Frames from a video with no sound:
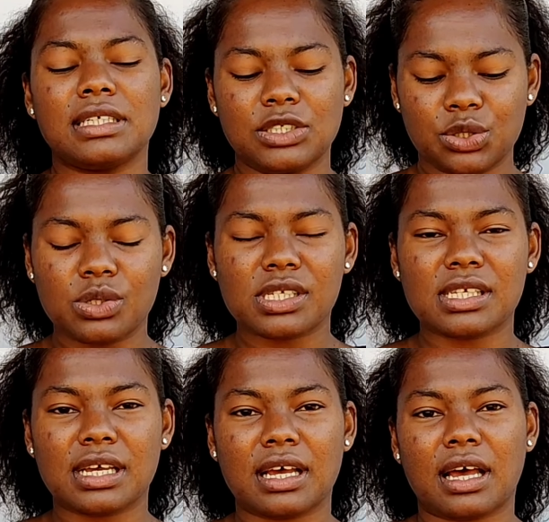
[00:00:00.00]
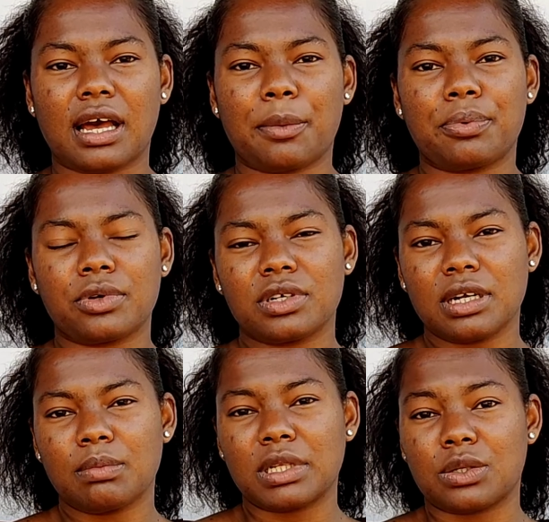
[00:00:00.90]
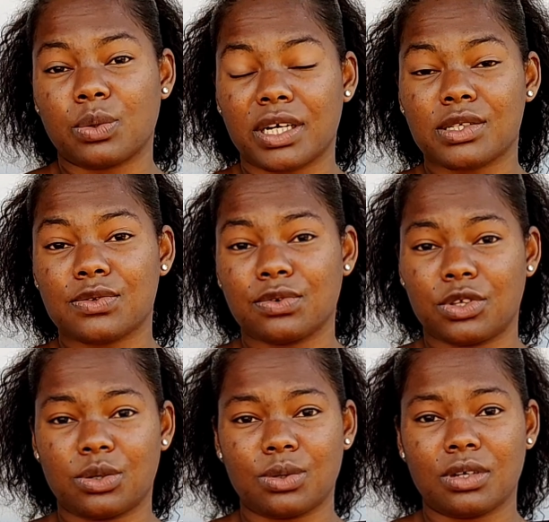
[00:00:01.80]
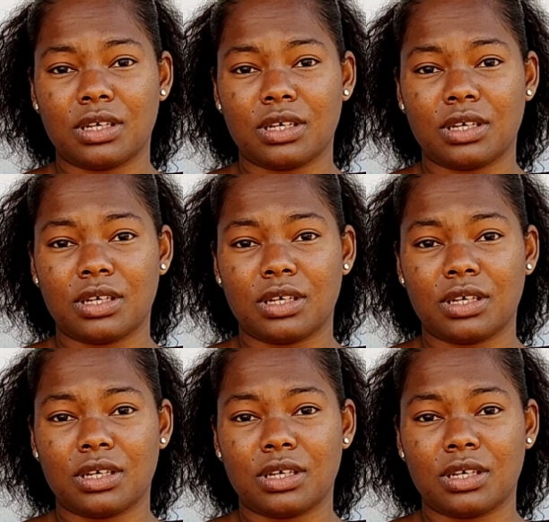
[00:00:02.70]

Choose a program that works for you.